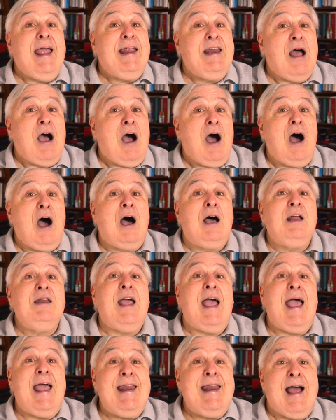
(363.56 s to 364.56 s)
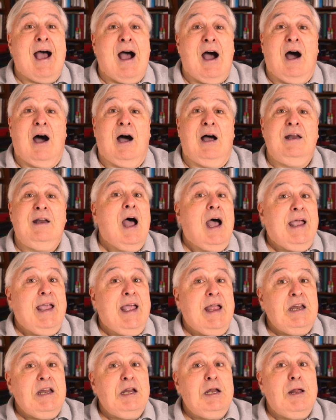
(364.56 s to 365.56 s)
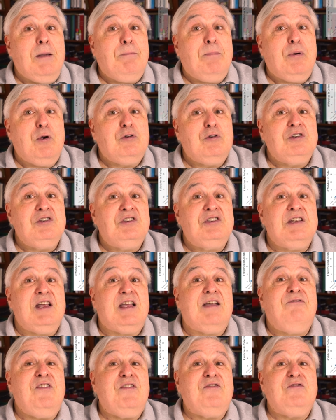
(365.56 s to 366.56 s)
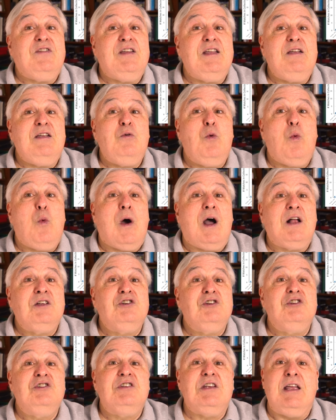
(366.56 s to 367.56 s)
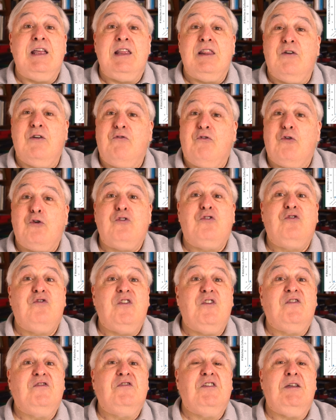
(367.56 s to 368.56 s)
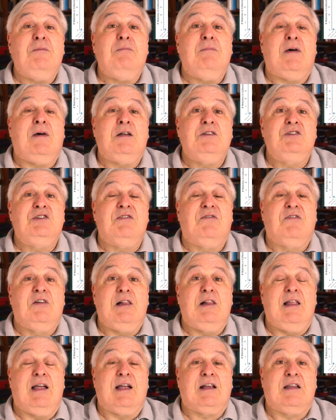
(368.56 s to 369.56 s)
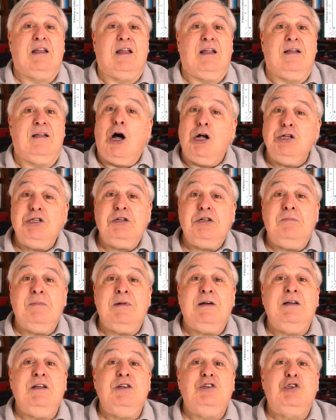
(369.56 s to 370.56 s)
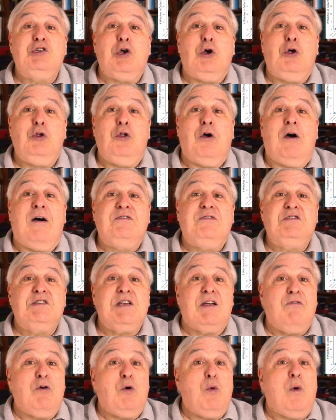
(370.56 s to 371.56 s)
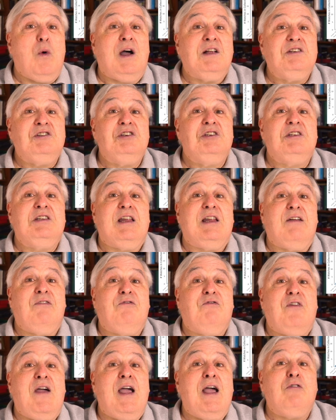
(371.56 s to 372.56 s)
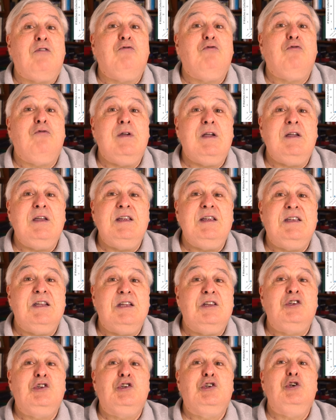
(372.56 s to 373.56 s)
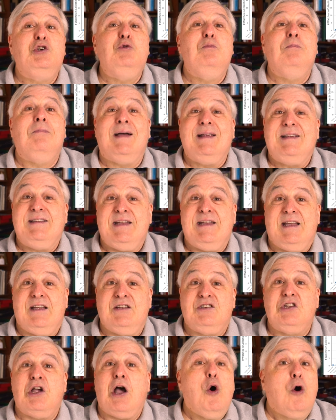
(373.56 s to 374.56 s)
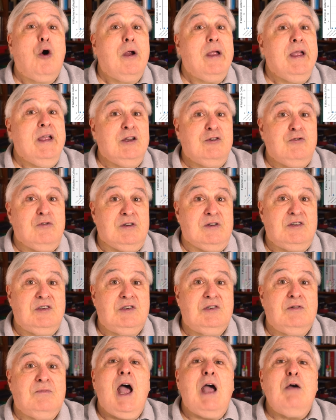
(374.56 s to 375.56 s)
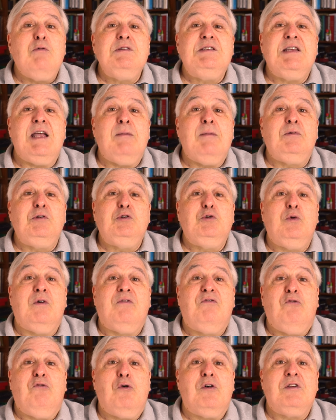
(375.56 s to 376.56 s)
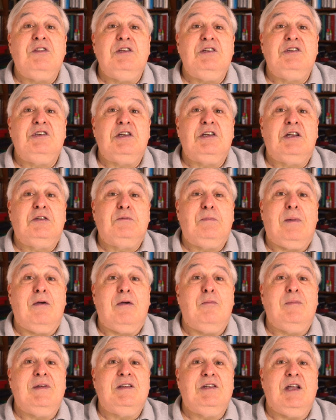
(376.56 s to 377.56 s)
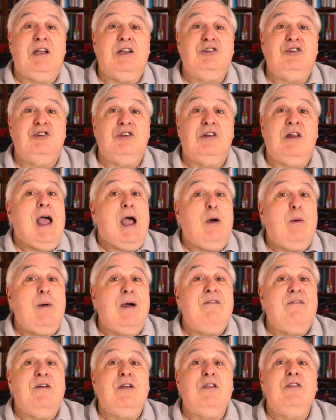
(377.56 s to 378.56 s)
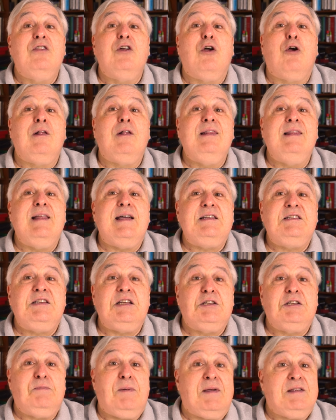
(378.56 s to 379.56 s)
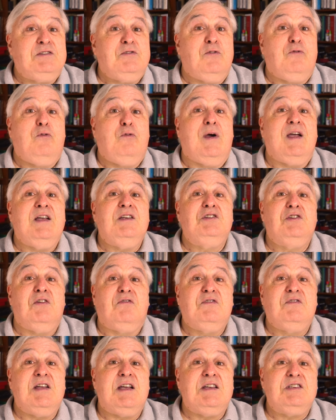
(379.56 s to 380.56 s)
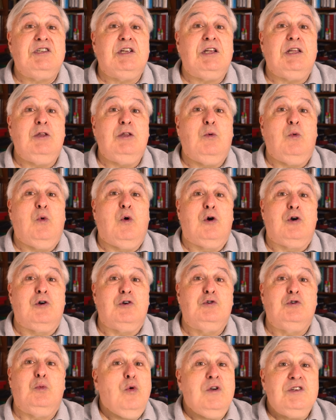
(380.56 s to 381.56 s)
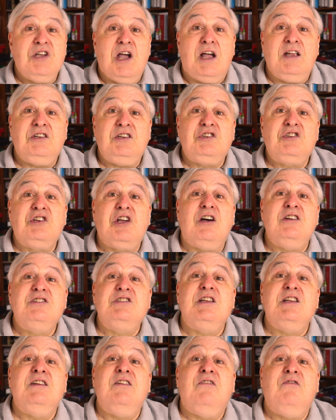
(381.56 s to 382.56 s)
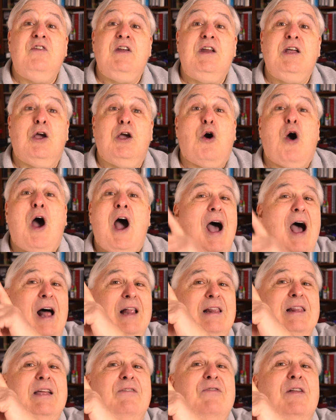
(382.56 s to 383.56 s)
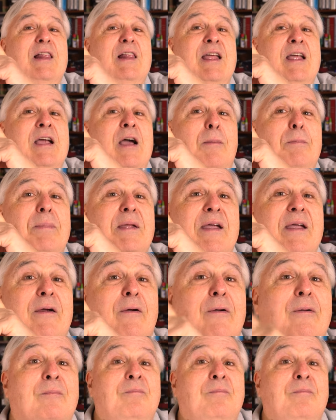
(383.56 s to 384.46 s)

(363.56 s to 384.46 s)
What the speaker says: and on and on. I ended up purchasing 15 watches in the first 15 months of collecting. Ultimately sold off several watches that I found really didn't suit my taste or interests. I was able to afford this experimentation. However, there are less expensive ways of testing the waters, which I discussed in a video. I'll leave a link up here.